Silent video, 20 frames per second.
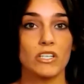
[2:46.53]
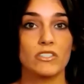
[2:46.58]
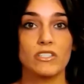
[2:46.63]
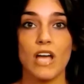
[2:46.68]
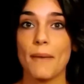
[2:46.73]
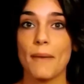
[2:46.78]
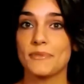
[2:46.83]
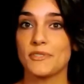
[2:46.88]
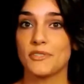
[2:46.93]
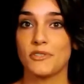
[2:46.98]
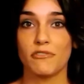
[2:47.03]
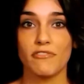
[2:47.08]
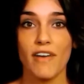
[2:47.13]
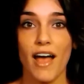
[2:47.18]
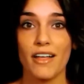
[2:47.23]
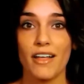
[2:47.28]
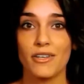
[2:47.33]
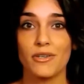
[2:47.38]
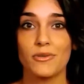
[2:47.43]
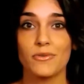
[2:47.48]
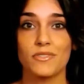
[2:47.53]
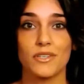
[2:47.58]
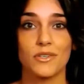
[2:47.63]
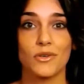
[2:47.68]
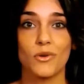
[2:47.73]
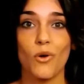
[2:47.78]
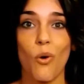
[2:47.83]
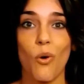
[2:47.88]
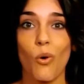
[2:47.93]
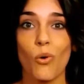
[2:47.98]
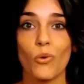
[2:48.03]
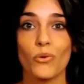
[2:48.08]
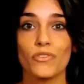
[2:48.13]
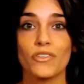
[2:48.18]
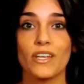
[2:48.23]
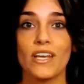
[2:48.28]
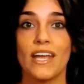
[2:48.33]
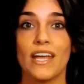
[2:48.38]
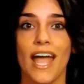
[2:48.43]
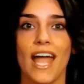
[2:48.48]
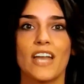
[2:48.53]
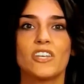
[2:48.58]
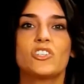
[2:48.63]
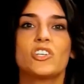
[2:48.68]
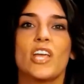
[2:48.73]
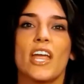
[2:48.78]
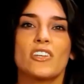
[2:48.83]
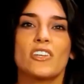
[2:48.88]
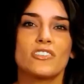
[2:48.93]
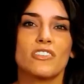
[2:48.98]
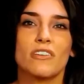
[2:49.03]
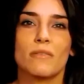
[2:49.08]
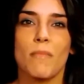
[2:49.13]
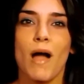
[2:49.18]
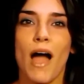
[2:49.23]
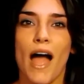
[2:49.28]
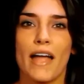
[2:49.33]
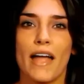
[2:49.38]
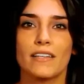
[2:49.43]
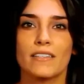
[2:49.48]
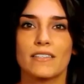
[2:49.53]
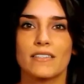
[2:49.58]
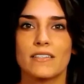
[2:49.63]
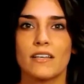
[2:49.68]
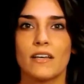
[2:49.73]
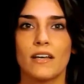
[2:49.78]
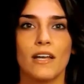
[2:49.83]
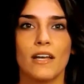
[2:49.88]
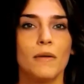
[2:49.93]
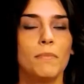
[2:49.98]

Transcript: adopt new values and goals, and change their minds.